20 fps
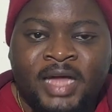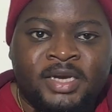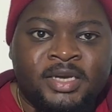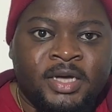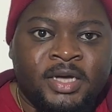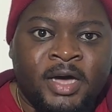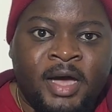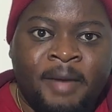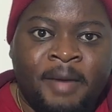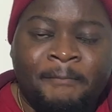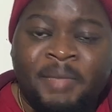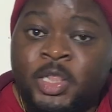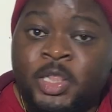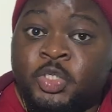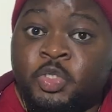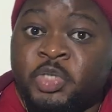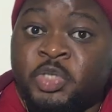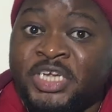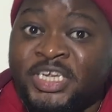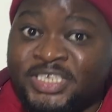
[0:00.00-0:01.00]
and
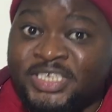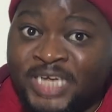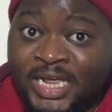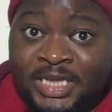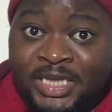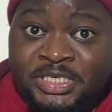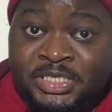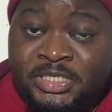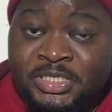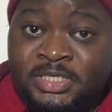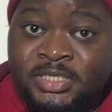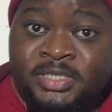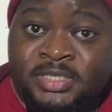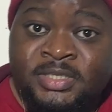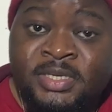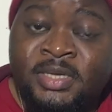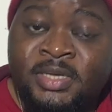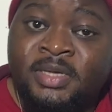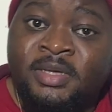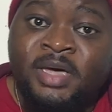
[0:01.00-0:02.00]
military
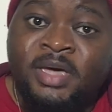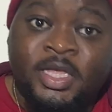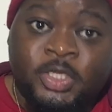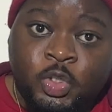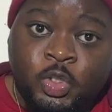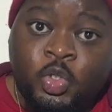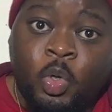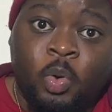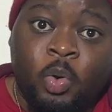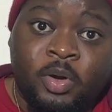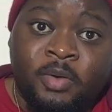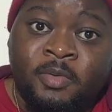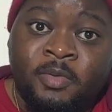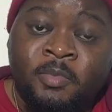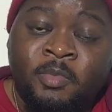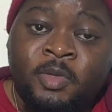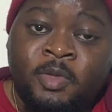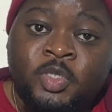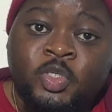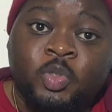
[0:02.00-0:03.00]
intelligence, and so
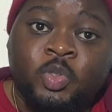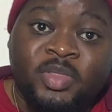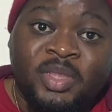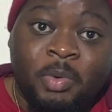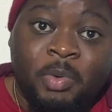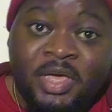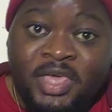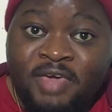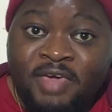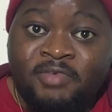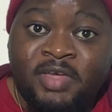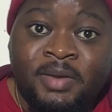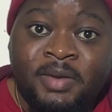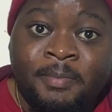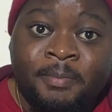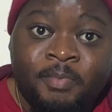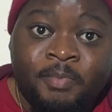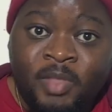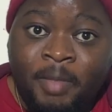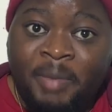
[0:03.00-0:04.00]
on. So they were
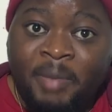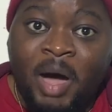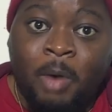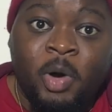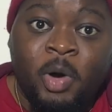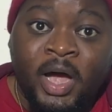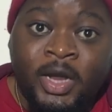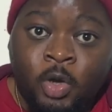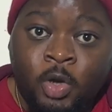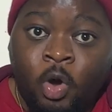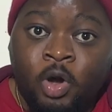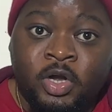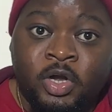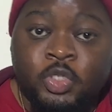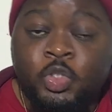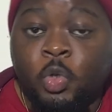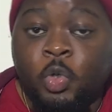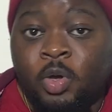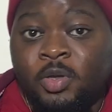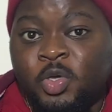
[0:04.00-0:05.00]
given power and
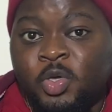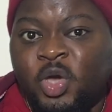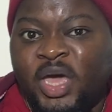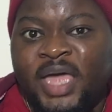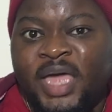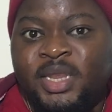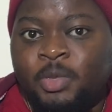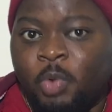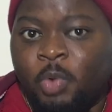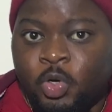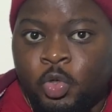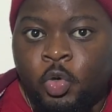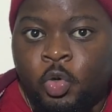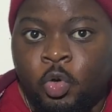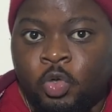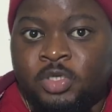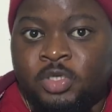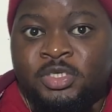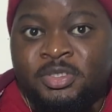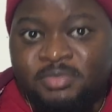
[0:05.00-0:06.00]
honor. So
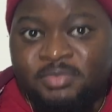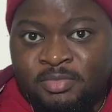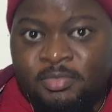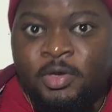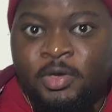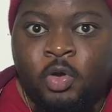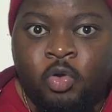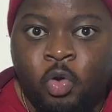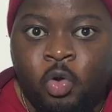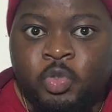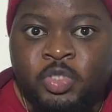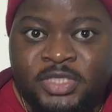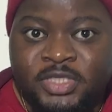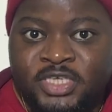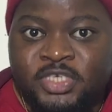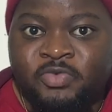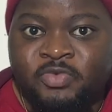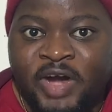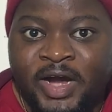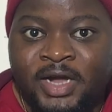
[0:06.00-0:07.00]
anyone could grow
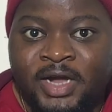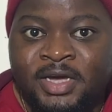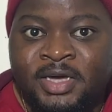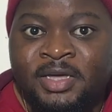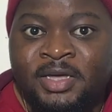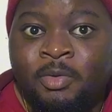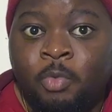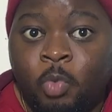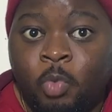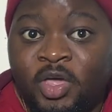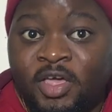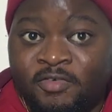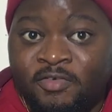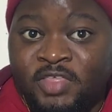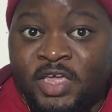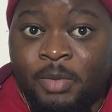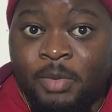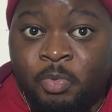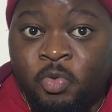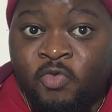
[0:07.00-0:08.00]
to this rank
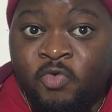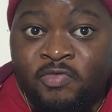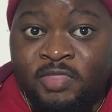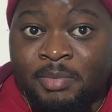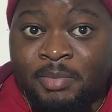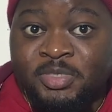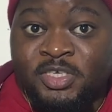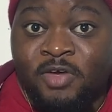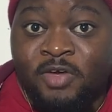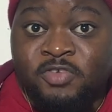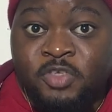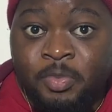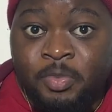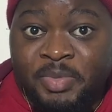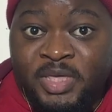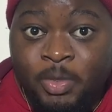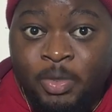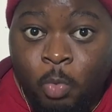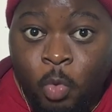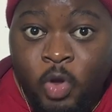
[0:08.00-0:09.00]
if they had proven
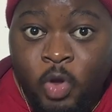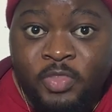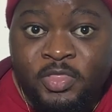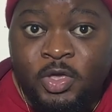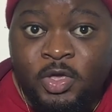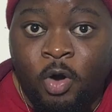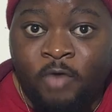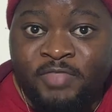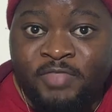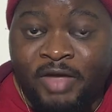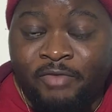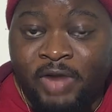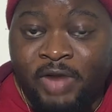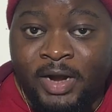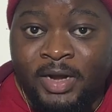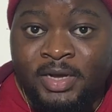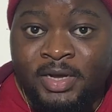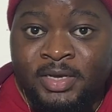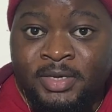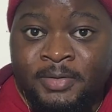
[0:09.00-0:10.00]
themselves to be worthy of
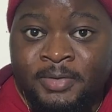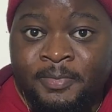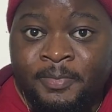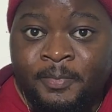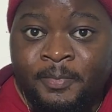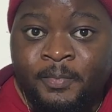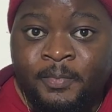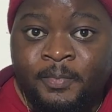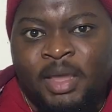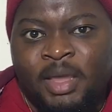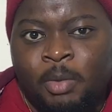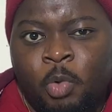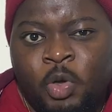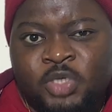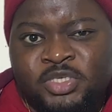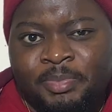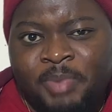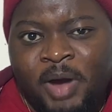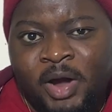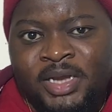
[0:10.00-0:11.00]
that rank. There
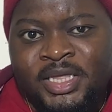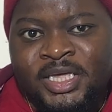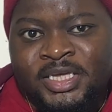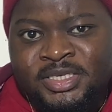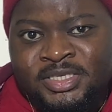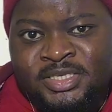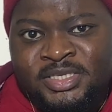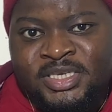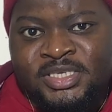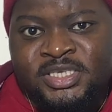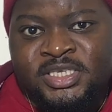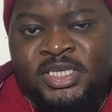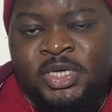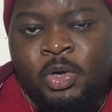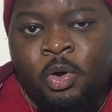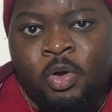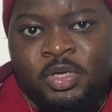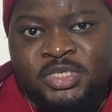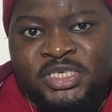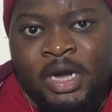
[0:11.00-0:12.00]
was apparently a
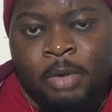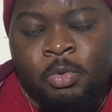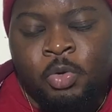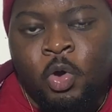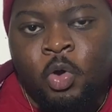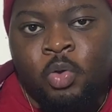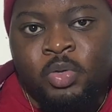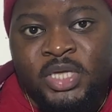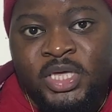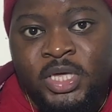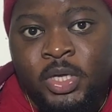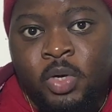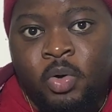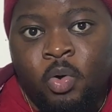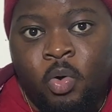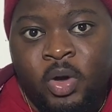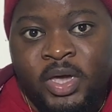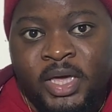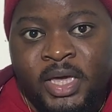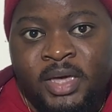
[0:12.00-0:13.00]
city or town called
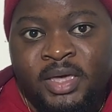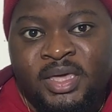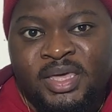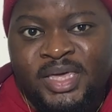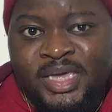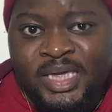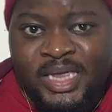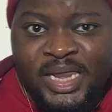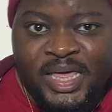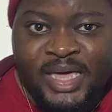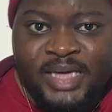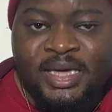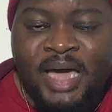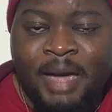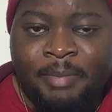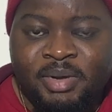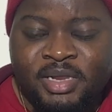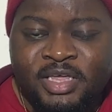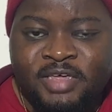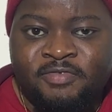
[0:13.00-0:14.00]
Ikoyi
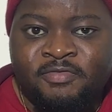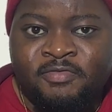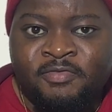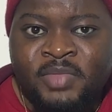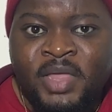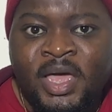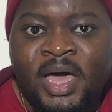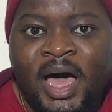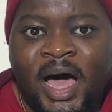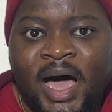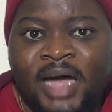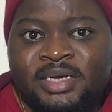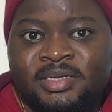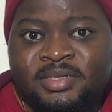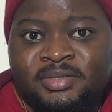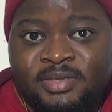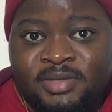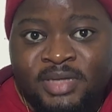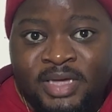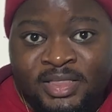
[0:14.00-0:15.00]
Ile, I believe,
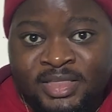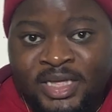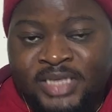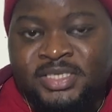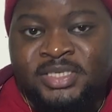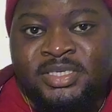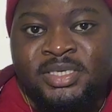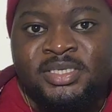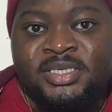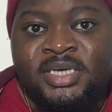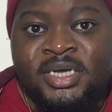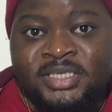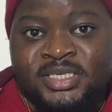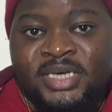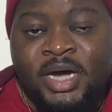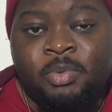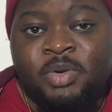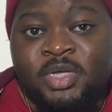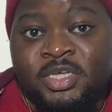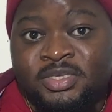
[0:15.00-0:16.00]
and in that city
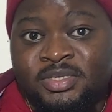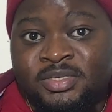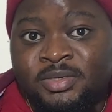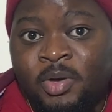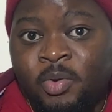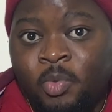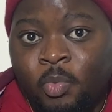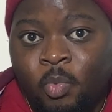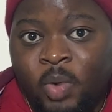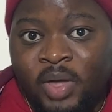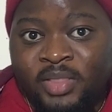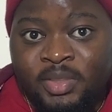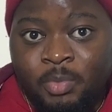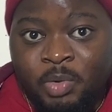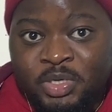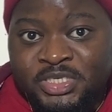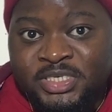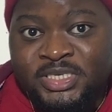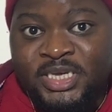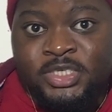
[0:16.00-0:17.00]
and town is
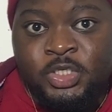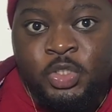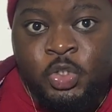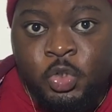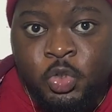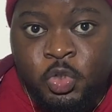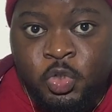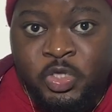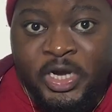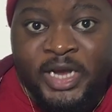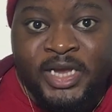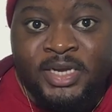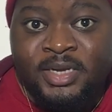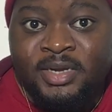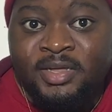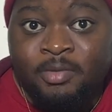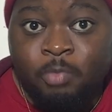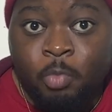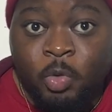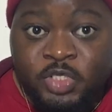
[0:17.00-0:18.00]
where they were sent to
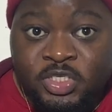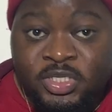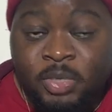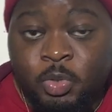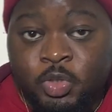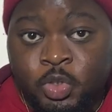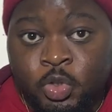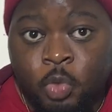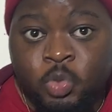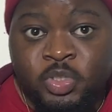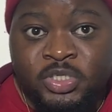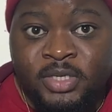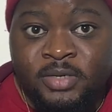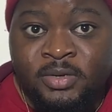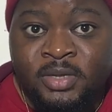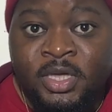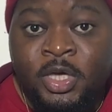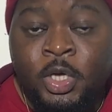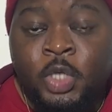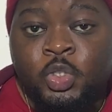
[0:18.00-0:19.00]
train once they were
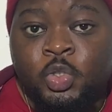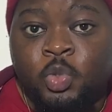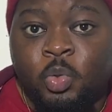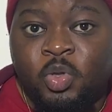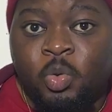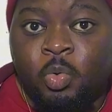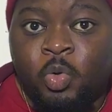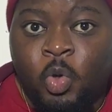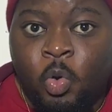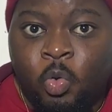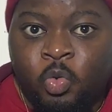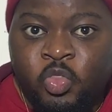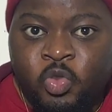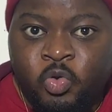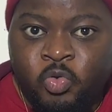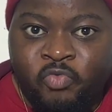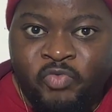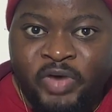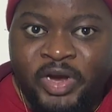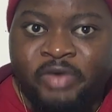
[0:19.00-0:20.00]
chosen. So they would go
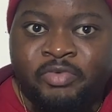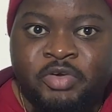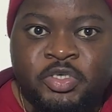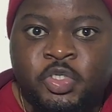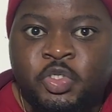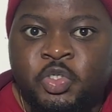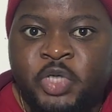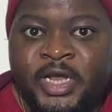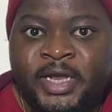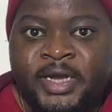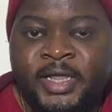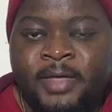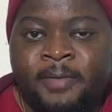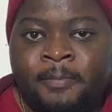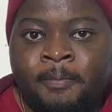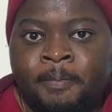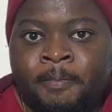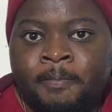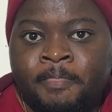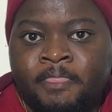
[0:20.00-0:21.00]
through rigorous
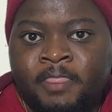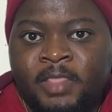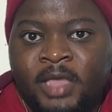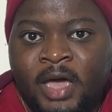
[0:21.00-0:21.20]
training,